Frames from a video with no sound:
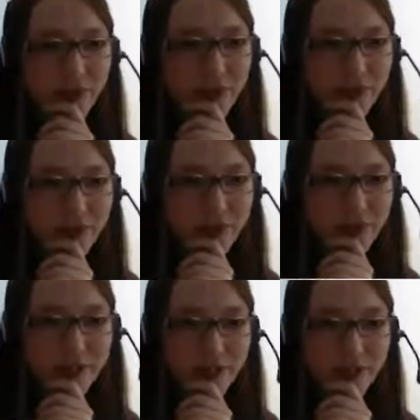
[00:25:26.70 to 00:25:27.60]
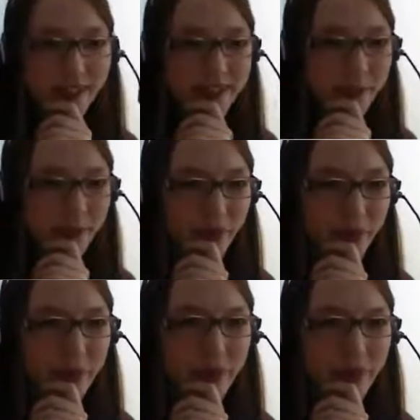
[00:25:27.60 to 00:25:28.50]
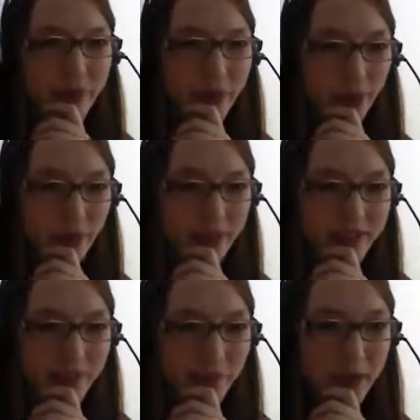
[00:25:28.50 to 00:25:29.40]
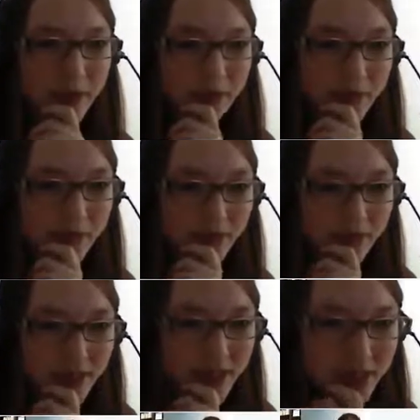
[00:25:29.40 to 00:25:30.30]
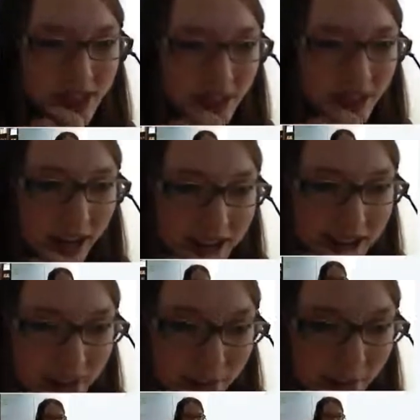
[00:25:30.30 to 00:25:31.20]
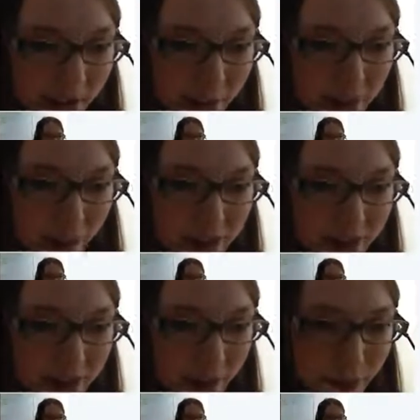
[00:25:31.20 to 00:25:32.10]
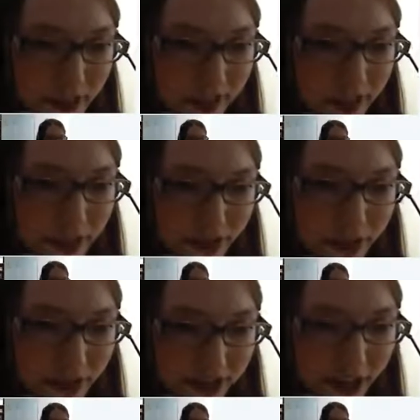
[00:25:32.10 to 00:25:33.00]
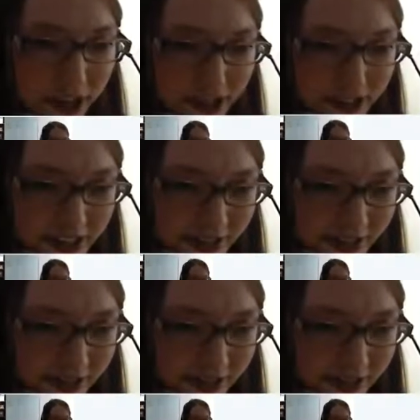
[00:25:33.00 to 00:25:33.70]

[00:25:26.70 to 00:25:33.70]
We have another question on a similar note. When does a map cease being a map and evolve into art?